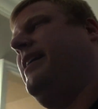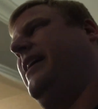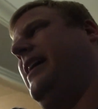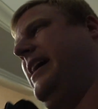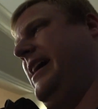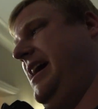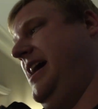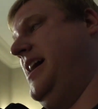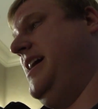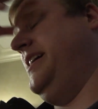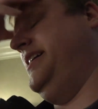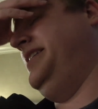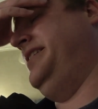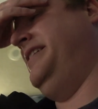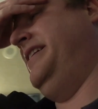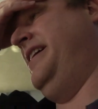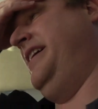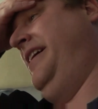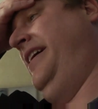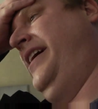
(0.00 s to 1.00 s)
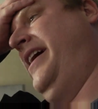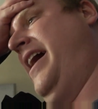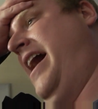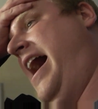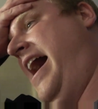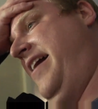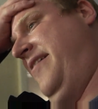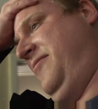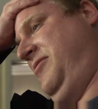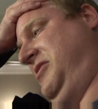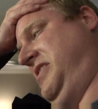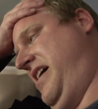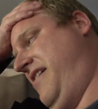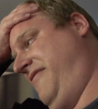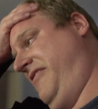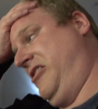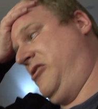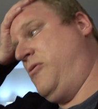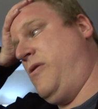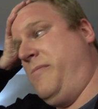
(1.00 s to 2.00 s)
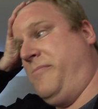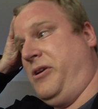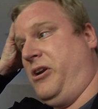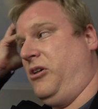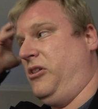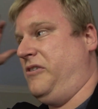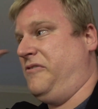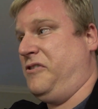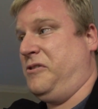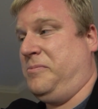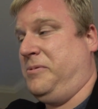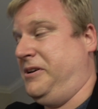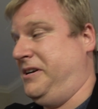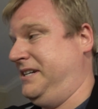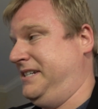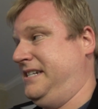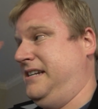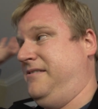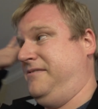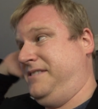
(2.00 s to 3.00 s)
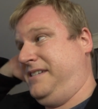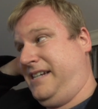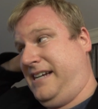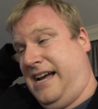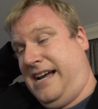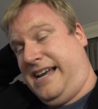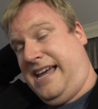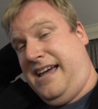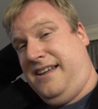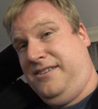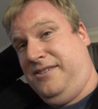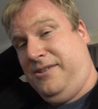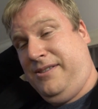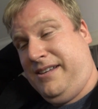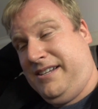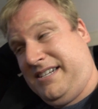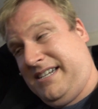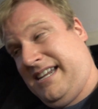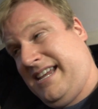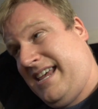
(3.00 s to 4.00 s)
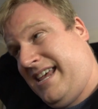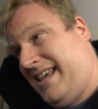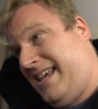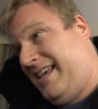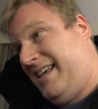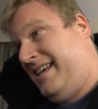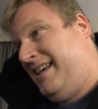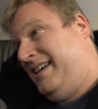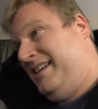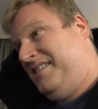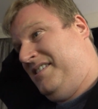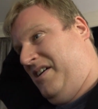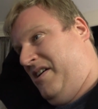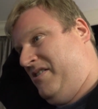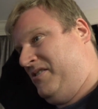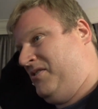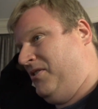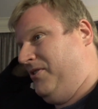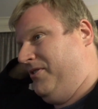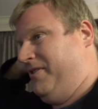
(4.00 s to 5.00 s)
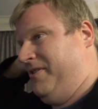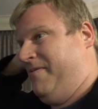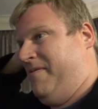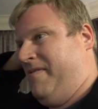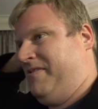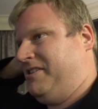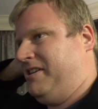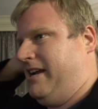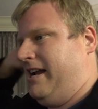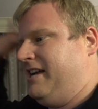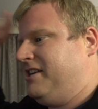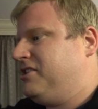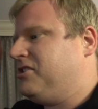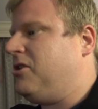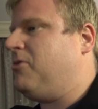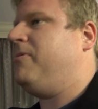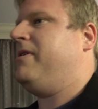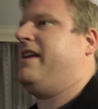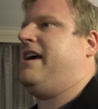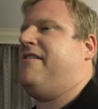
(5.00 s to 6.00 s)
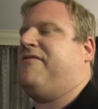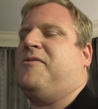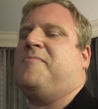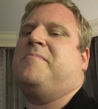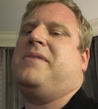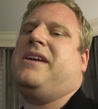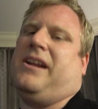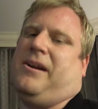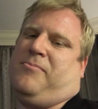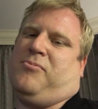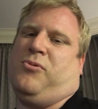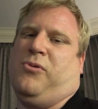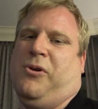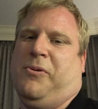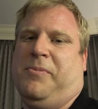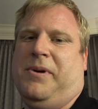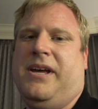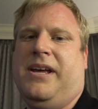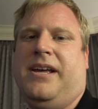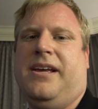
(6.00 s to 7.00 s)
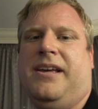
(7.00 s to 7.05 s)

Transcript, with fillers: and I was having equipment all over the place, and I was like, I can't do this. So I told them, I said, I just don't want to have the meetup room.